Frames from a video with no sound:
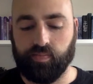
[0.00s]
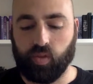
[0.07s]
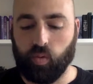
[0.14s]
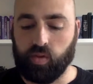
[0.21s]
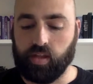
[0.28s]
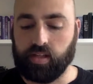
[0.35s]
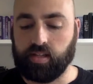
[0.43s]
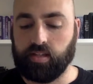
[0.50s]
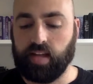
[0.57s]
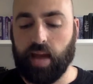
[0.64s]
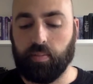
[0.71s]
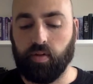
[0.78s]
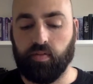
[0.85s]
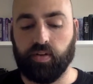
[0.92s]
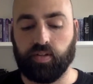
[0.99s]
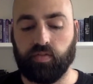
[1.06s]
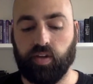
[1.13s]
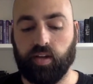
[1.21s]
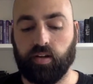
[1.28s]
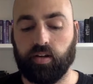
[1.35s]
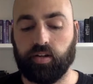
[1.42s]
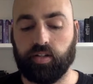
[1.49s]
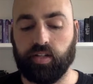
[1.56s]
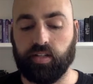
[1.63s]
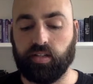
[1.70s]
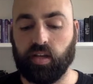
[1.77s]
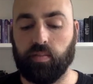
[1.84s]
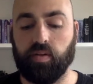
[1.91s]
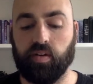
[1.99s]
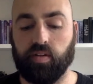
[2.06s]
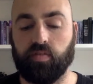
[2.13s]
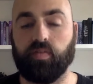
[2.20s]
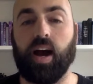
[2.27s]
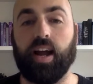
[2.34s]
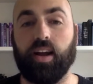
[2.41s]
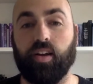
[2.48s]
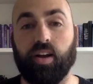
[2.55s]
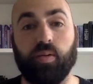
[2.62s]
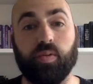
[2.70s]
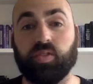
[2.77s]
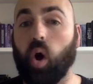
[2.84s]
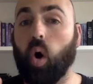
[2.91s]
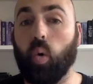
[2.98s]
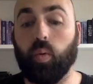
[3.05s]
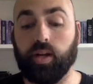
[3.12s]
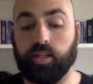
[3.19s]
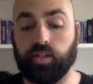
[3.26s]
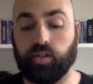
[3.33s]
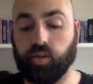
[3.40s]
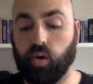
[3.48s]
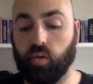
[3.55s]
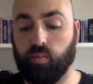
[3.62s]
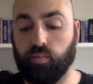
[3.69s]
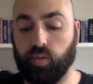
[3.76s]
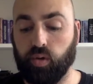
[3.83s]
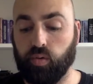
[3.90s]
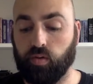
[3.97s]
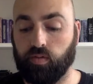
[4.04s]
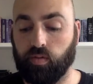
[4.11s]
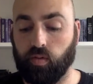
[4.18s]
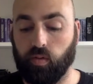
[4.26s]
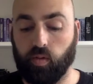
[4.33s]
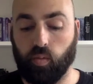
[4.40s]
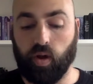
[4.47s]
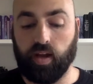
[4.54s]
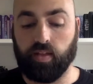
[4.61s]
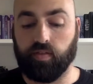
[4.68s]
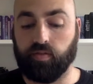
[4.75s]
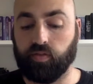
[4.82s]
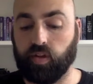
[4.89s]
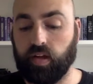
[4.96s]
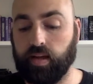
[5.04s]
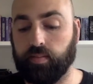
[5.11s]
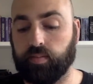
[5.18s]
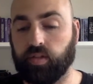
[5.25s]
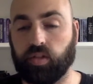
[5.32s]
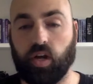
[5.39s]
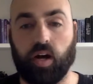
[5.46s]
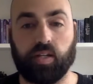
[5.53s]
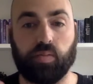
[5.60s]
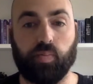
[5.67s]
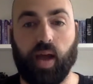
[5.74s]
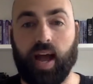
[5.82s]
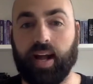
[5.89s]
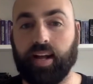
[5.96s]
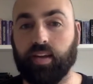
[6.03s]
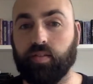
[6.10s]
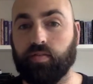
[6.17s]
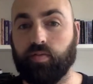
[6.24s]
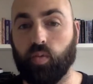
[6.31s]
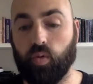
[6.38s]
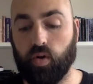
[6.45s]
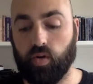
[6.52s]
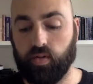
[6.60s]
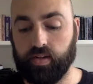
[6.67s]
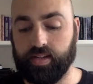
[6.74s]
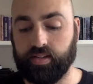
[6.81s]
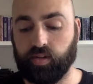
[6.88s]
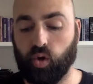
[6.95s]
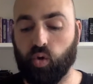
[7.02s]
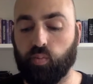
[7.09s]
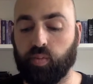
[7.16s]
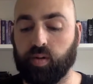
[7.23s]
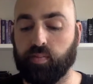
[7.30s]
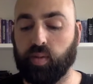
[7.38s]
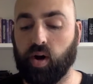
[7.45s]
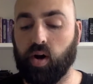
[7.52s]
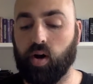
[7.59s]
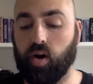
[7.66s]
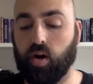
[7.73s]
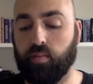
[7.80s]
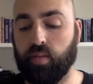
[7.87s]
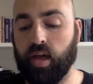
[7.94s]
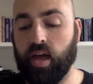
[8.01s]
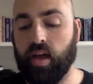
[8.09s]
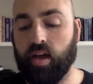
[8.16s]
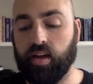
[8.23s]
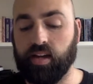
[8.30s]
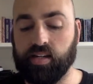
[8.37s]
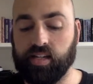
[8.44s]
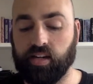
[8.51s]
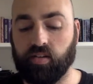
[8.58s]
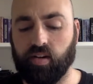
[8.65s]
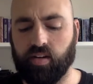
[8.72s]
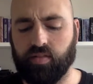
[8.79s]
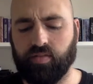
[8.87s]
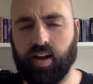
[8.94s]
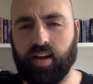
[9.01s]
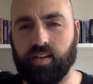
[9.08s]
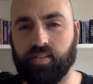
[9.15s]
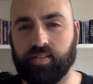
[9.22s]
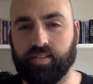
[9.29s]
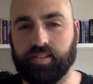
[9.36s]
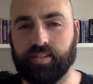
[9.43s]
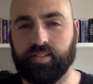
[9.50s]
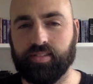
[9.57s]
With a snap of his fingers, he summoned fire. It was always so beautiful, the way the flames tossed back and forth in his open palm. Indira frowned.